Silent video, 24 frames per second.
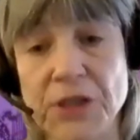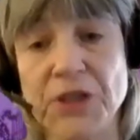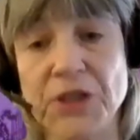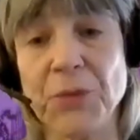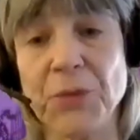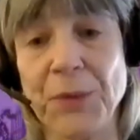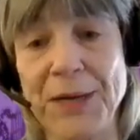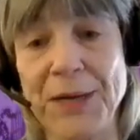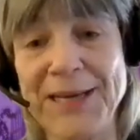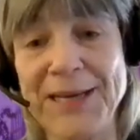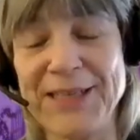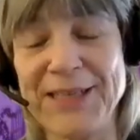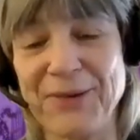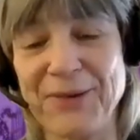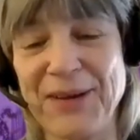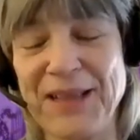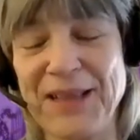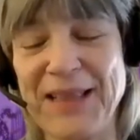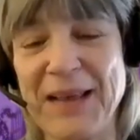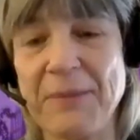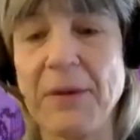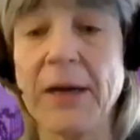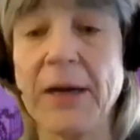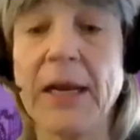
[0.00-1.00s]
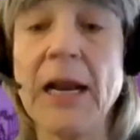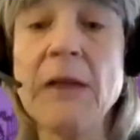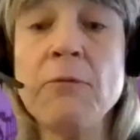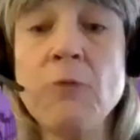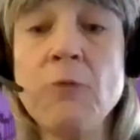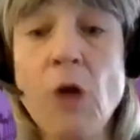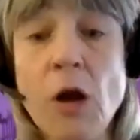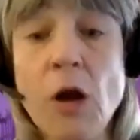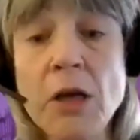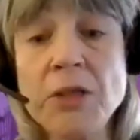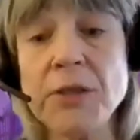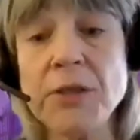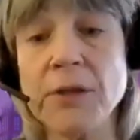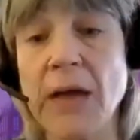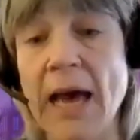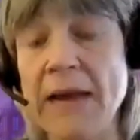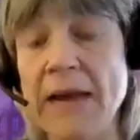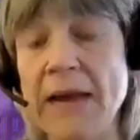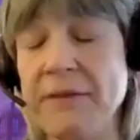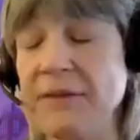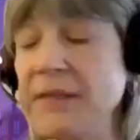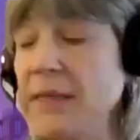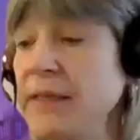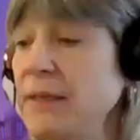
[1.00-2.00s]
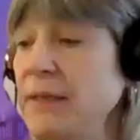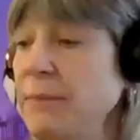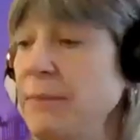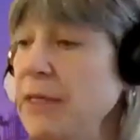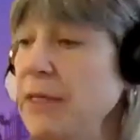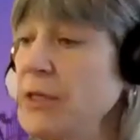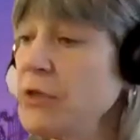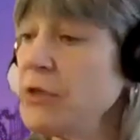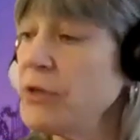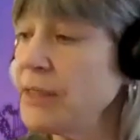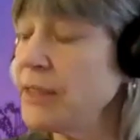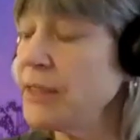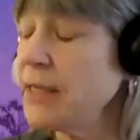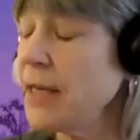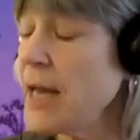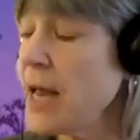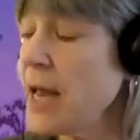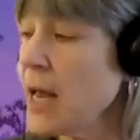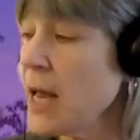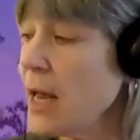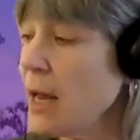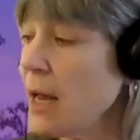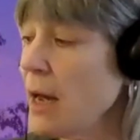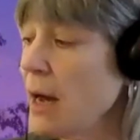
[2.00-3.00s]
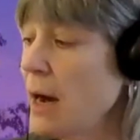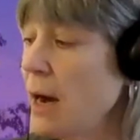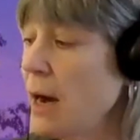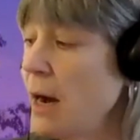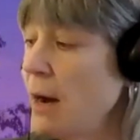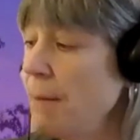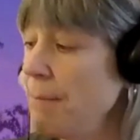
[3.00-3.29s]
It's just that we need to create that market. And we're also kind of seeing some interesting